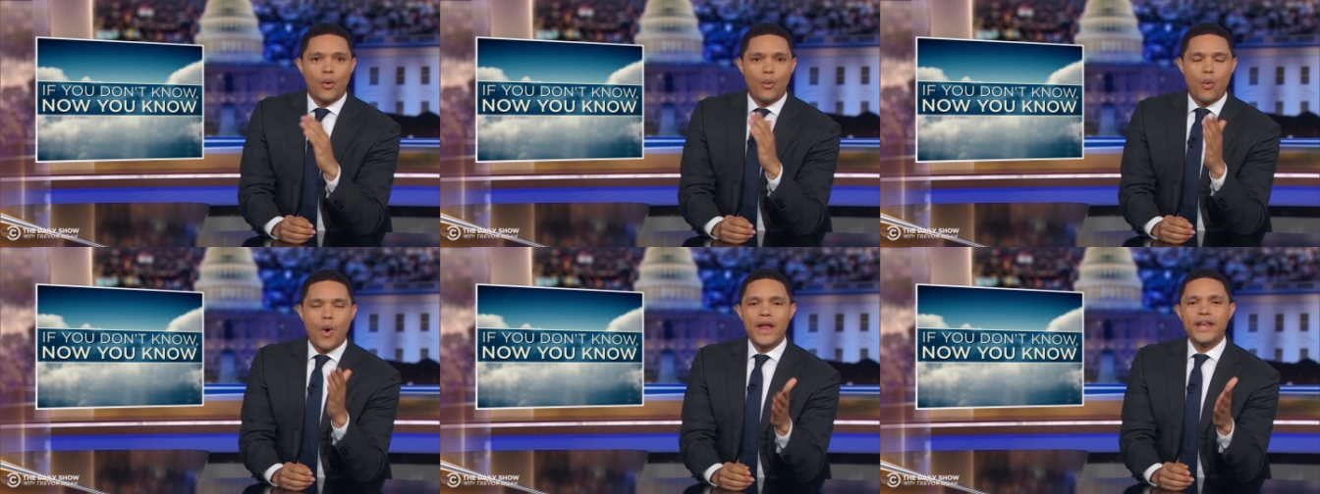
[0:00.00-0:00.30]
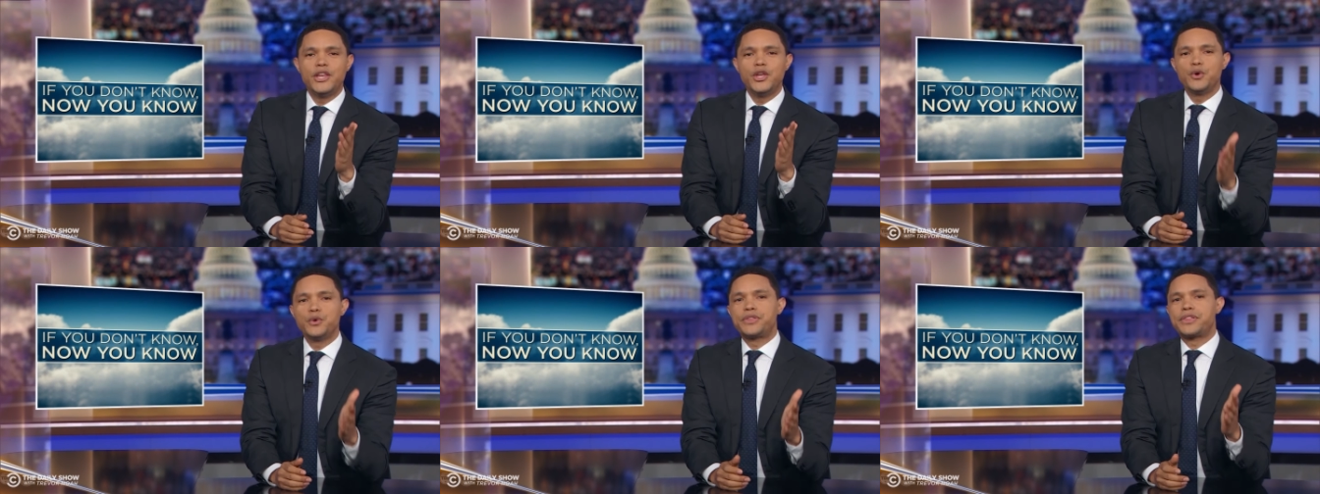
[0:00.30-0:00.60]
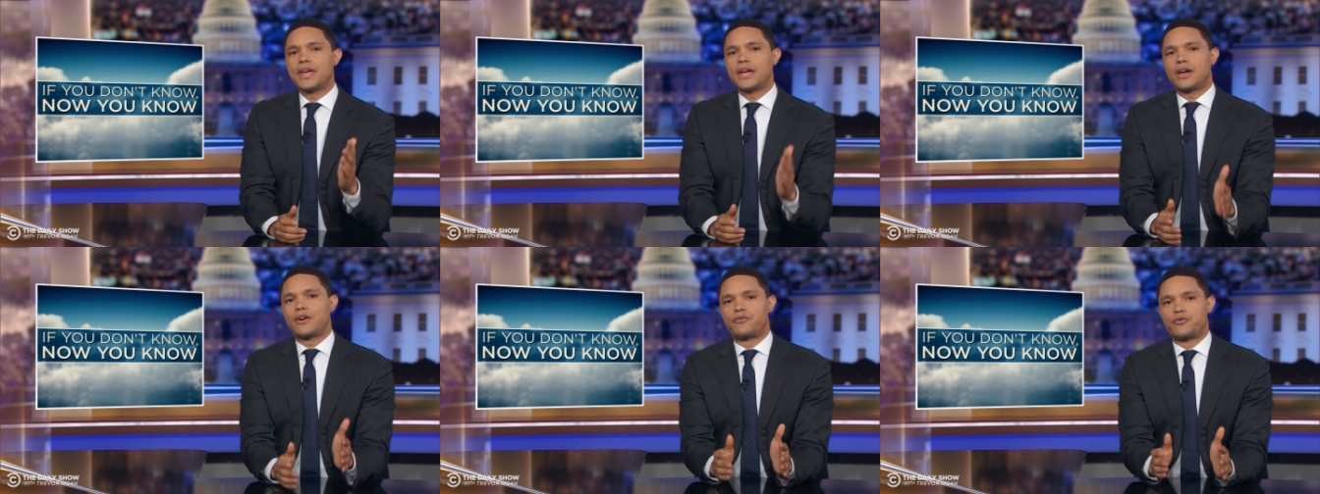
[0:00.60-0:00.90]
When you
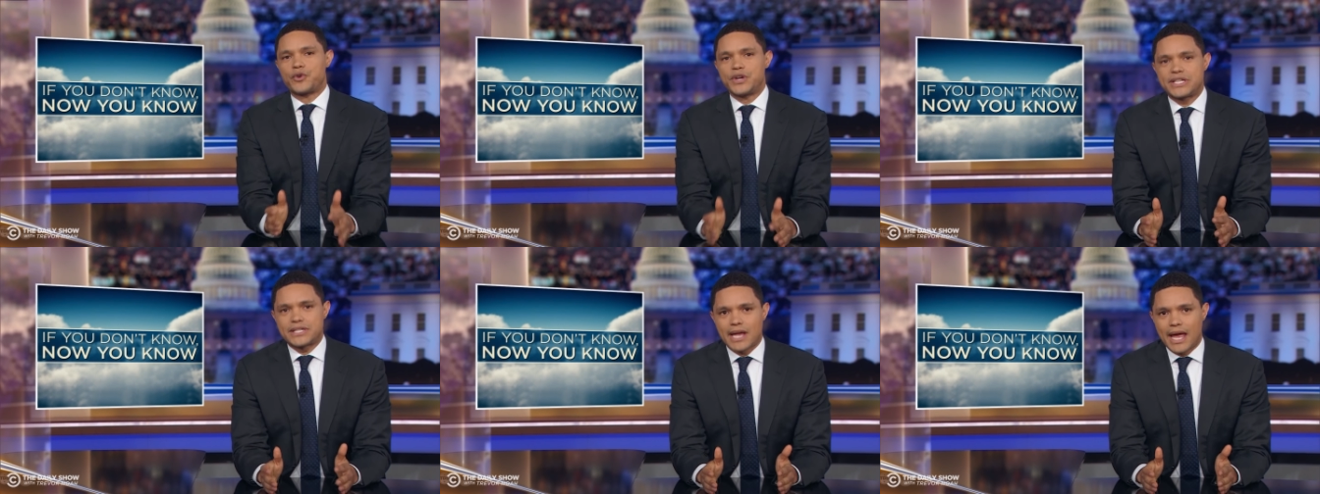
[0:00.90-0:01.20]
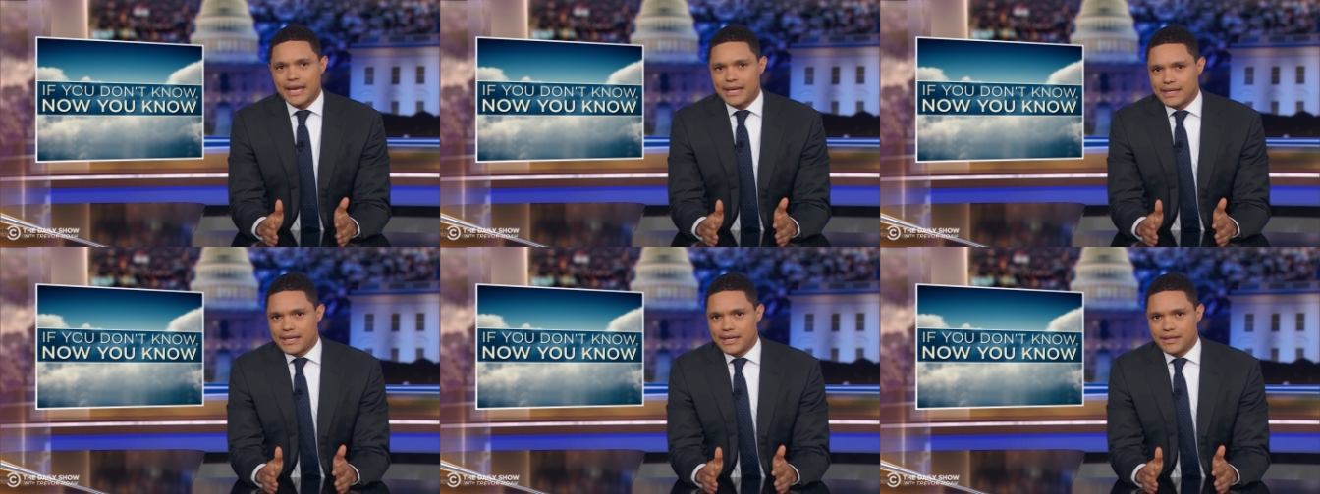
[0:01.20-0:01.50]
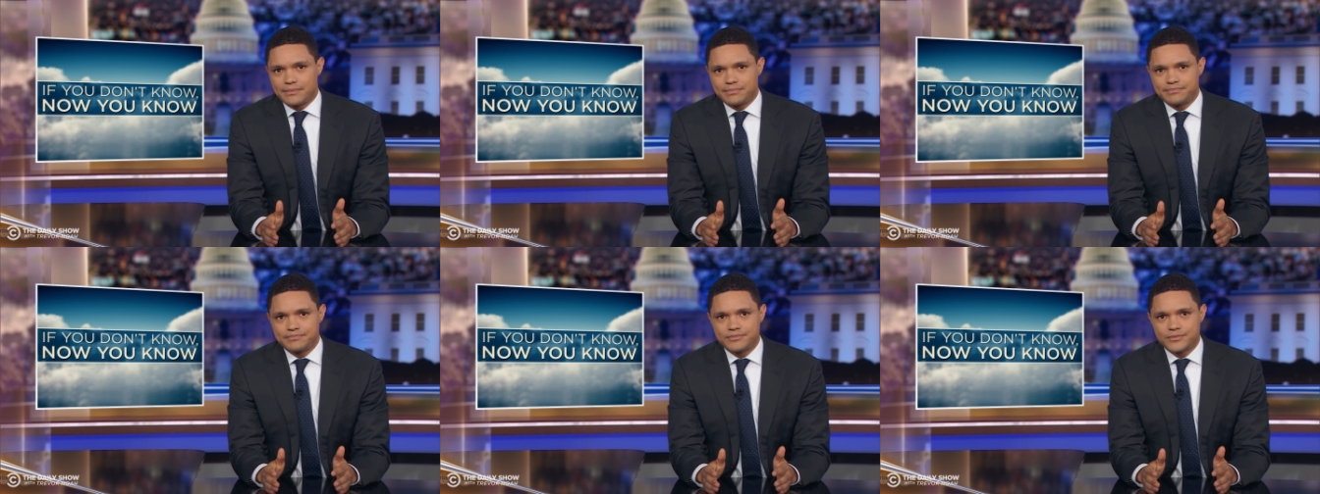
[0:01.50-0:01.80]
think of recycling,
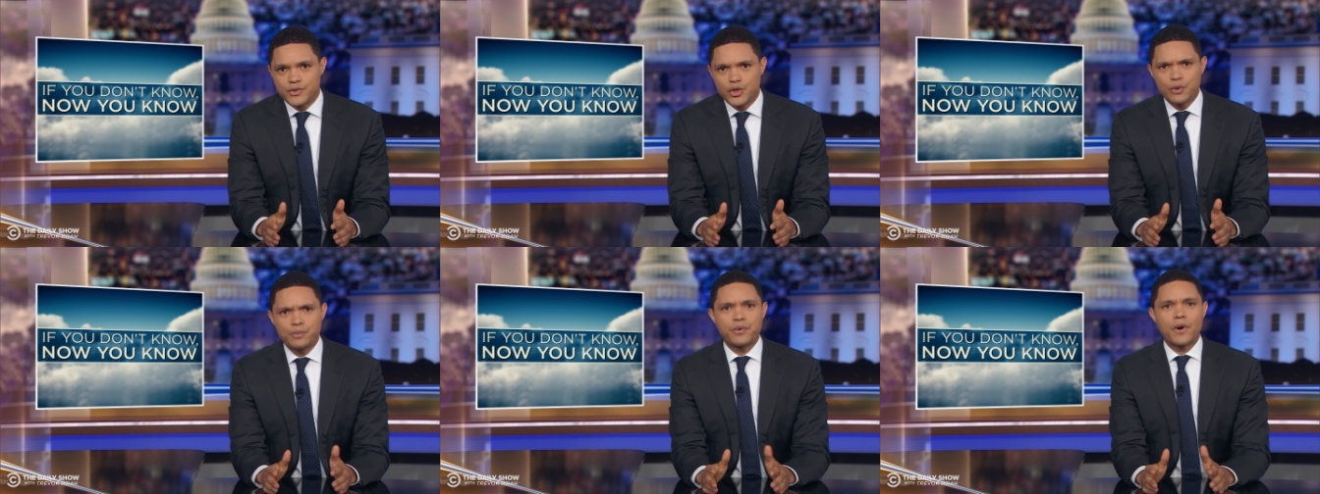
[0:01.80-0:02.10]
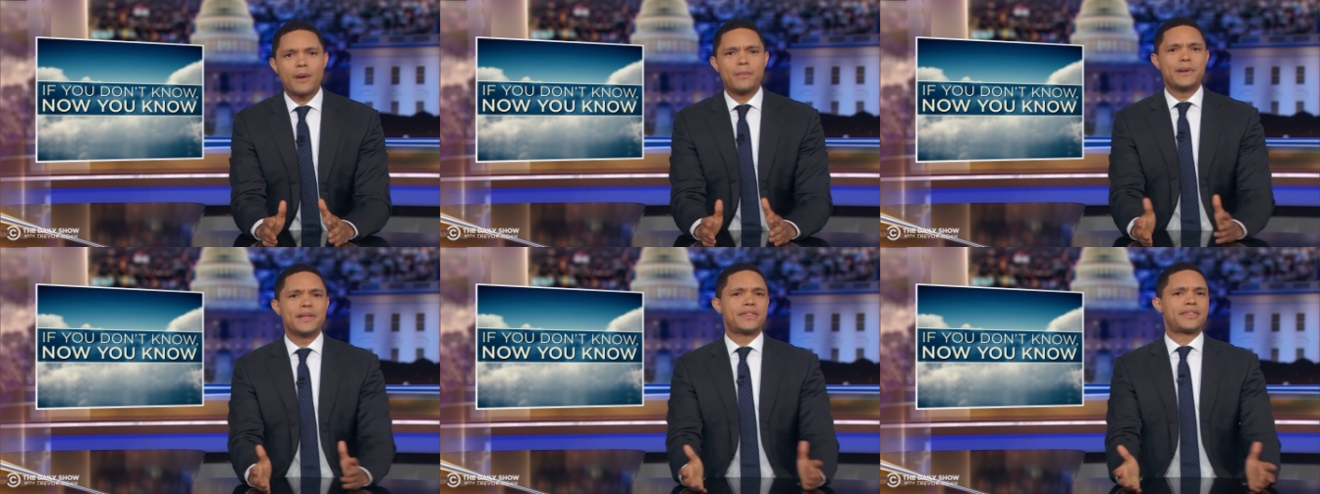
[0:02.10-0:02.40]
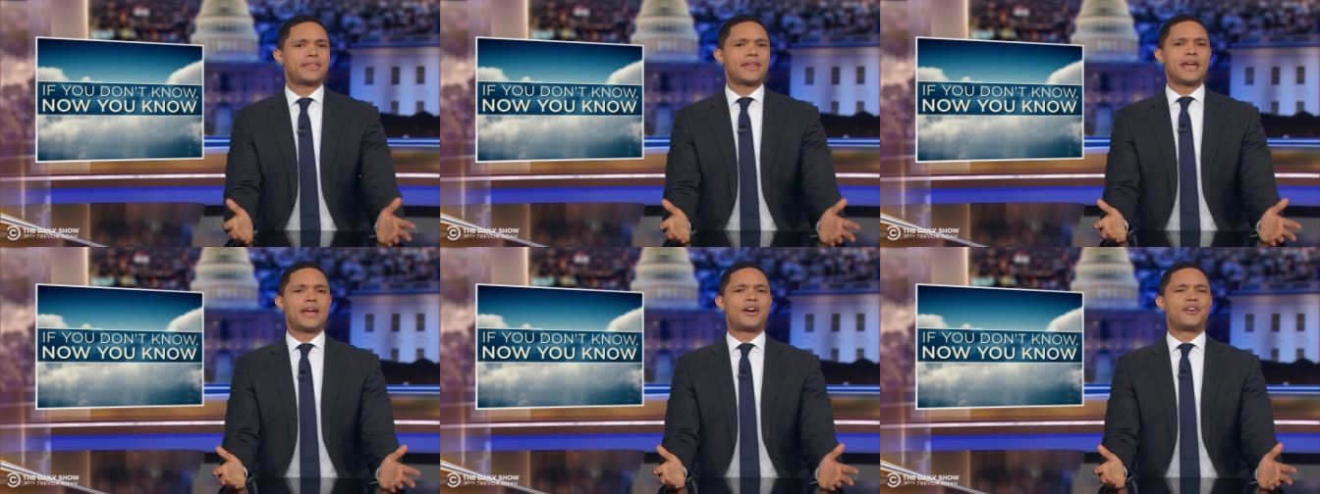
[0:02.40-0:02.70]
you probably
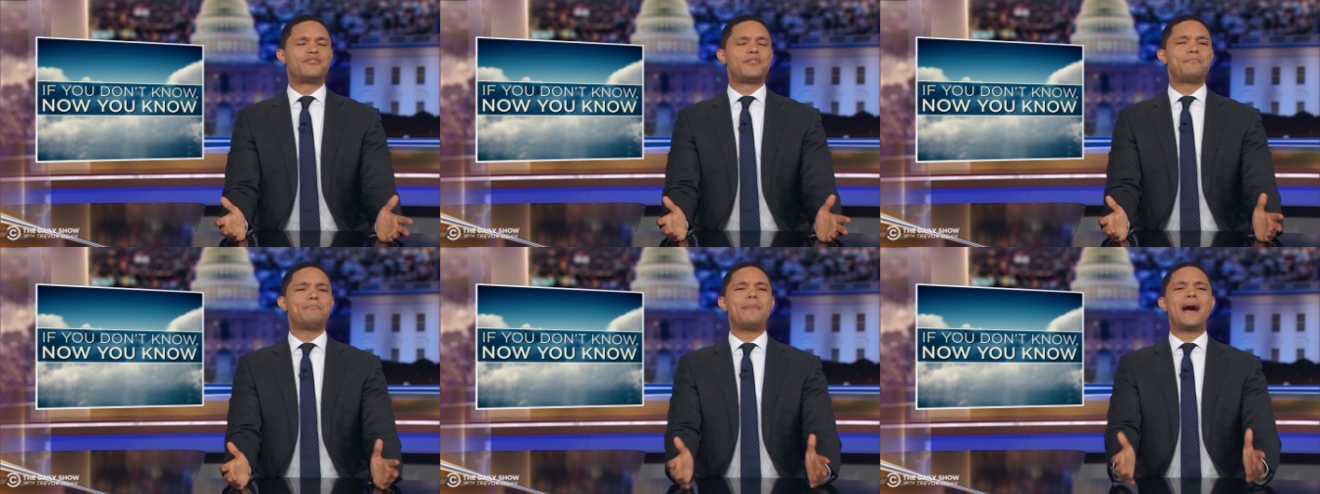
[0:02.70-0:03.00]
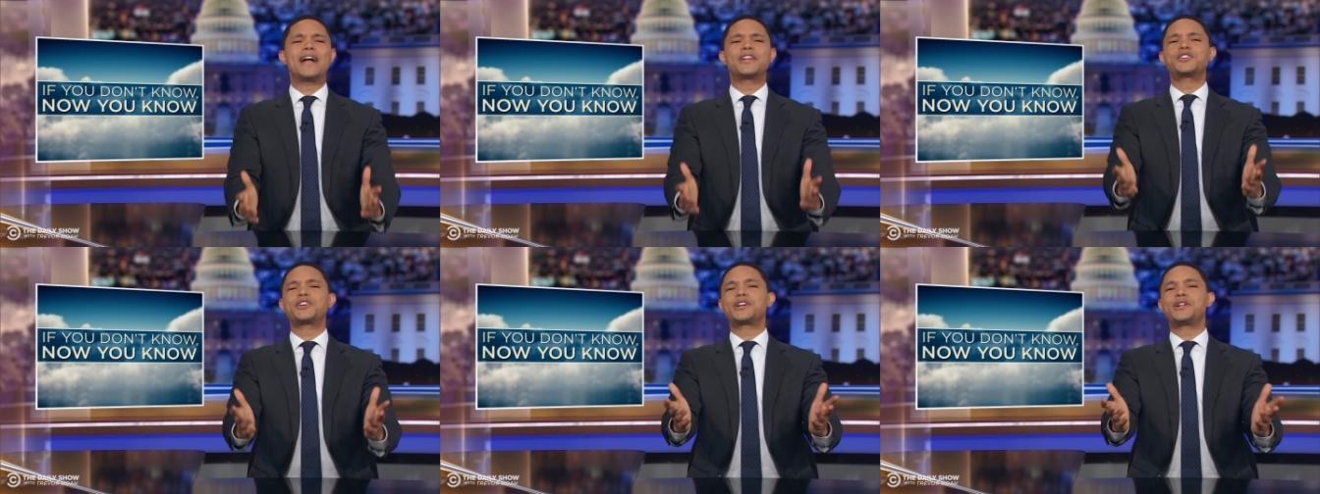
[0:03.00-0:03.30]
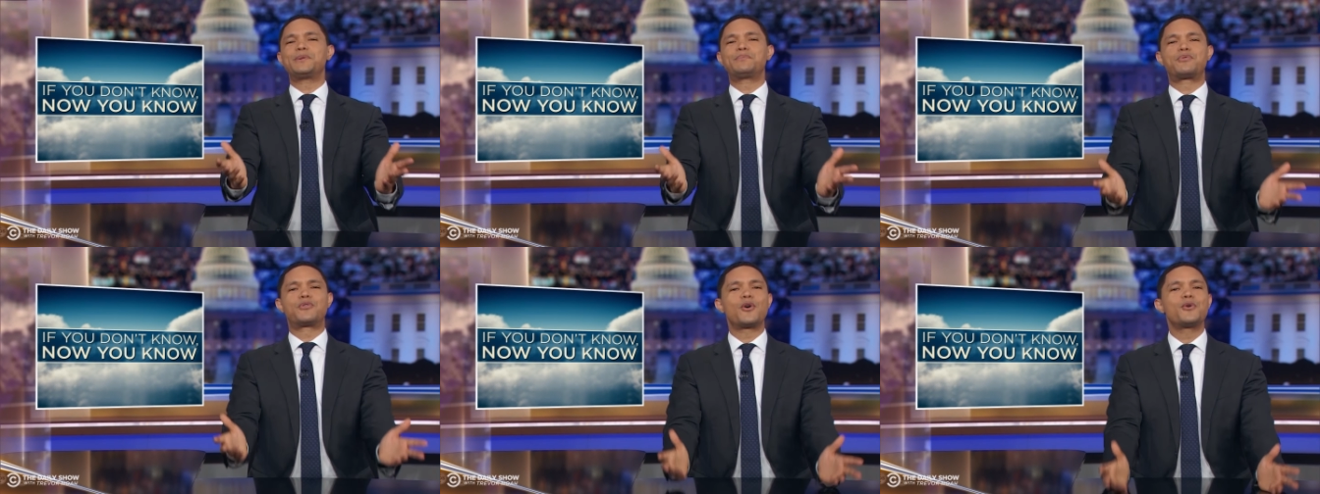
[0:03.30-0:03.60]
think of a
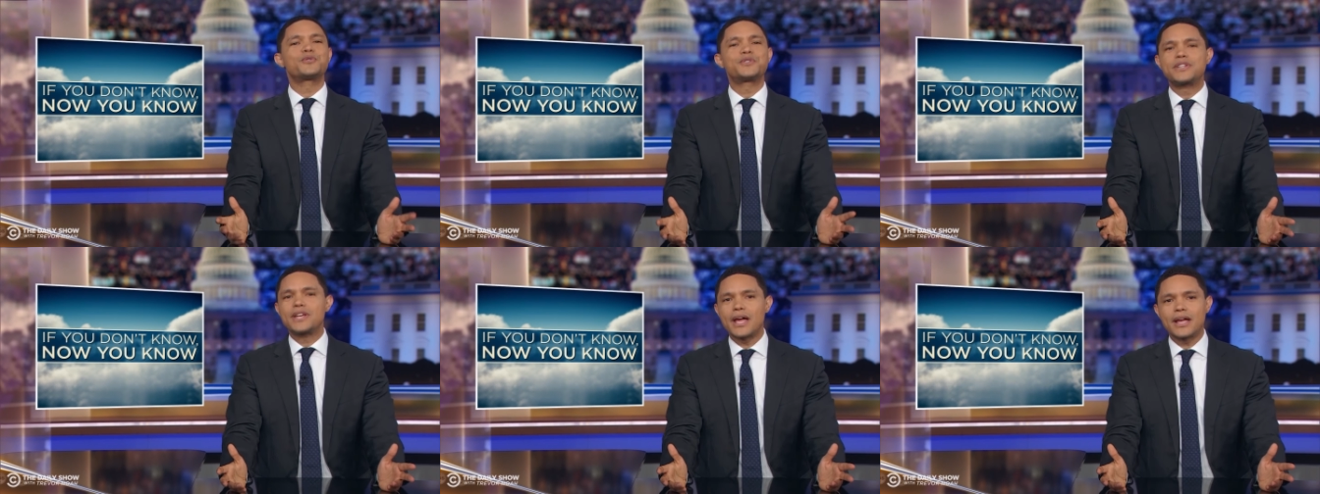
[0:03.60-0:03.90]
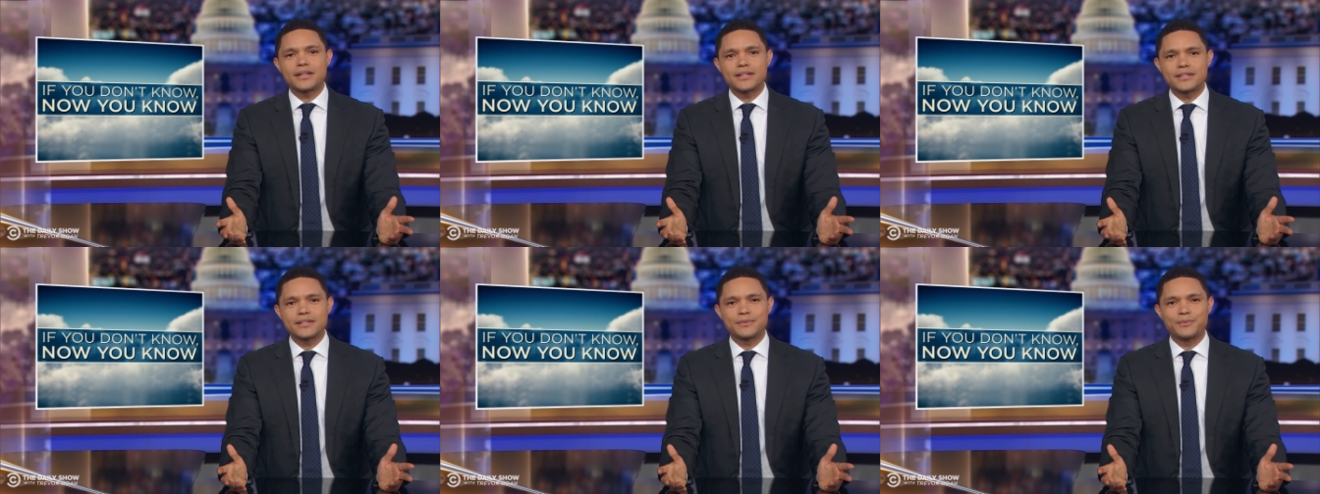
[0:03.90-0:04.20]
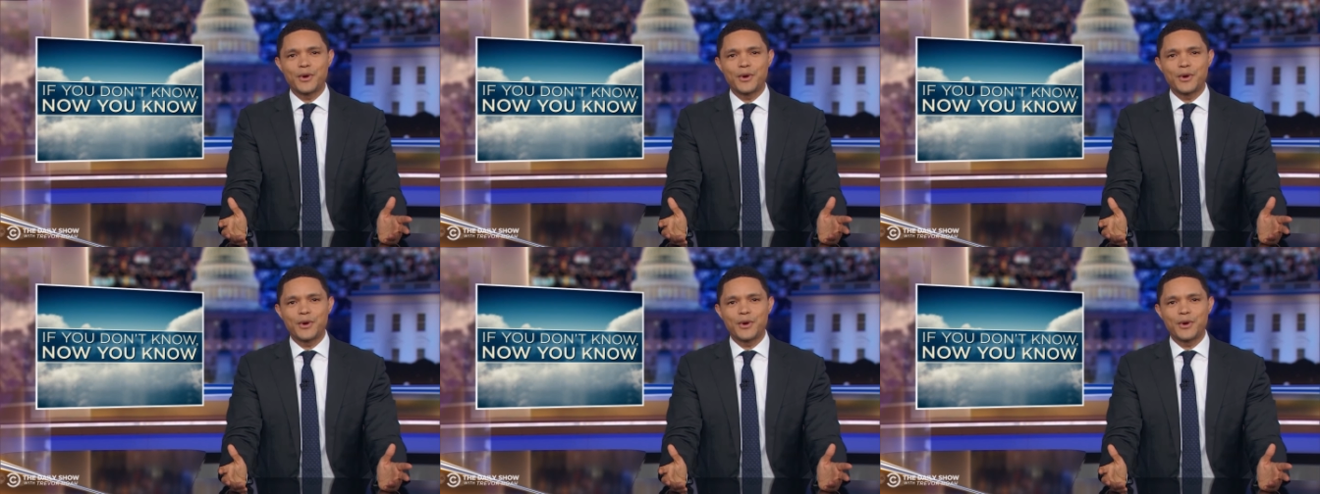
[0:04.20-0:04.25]
magical process